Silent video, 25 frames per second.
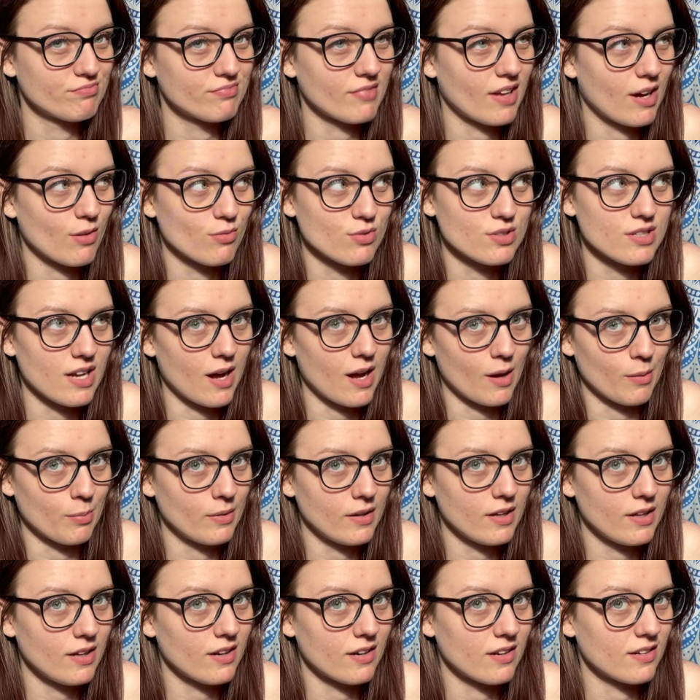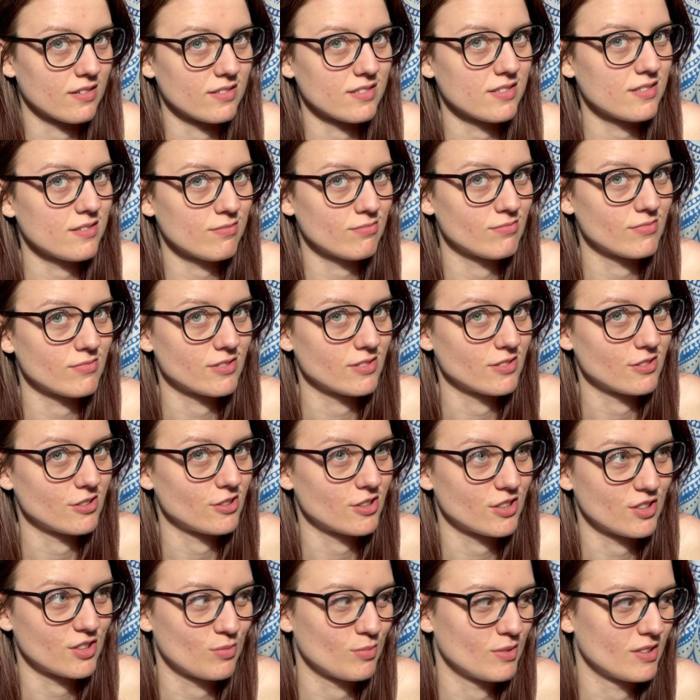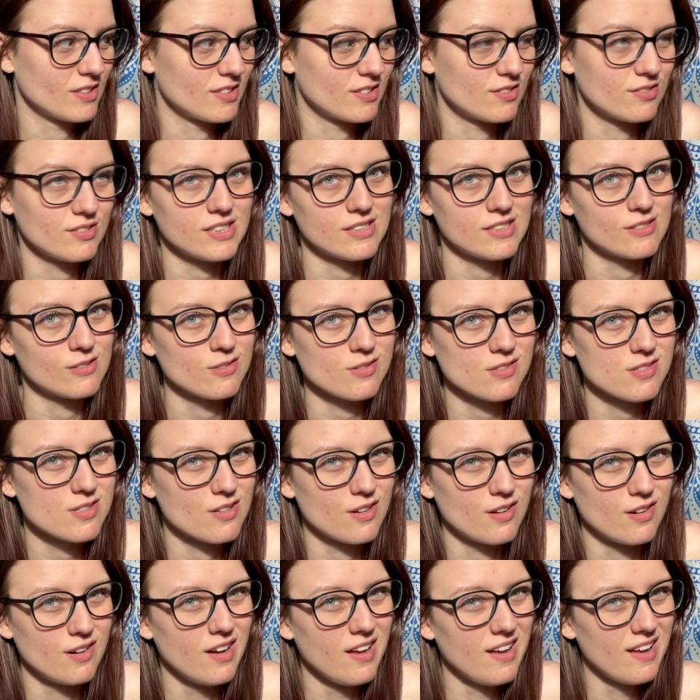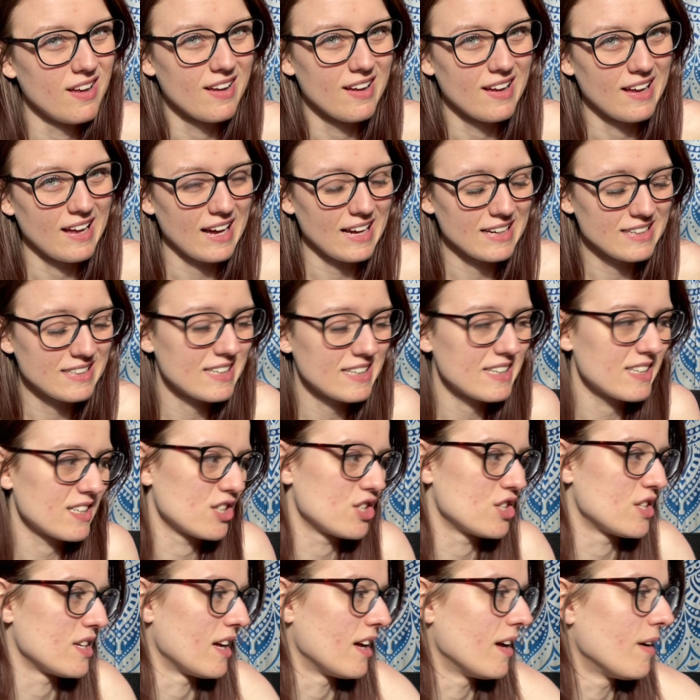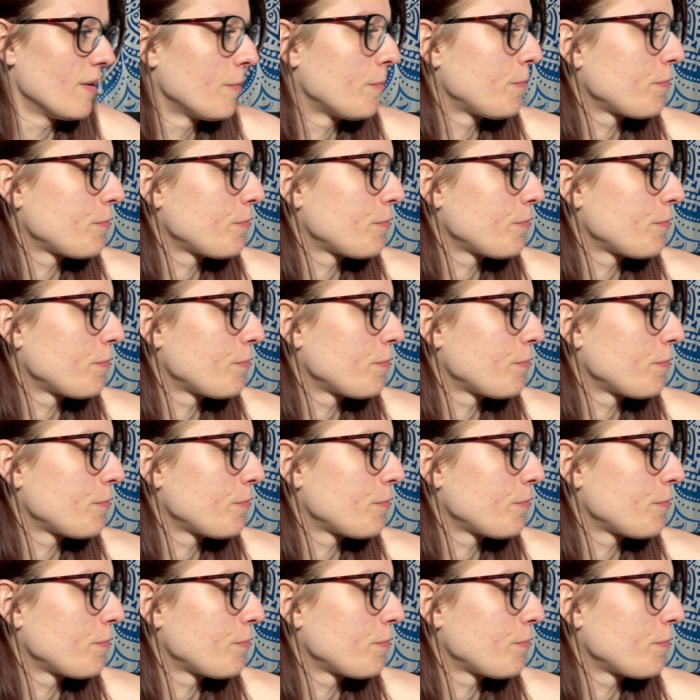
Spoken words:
I was happy and I didn't want to stress myself out, so I ditched it.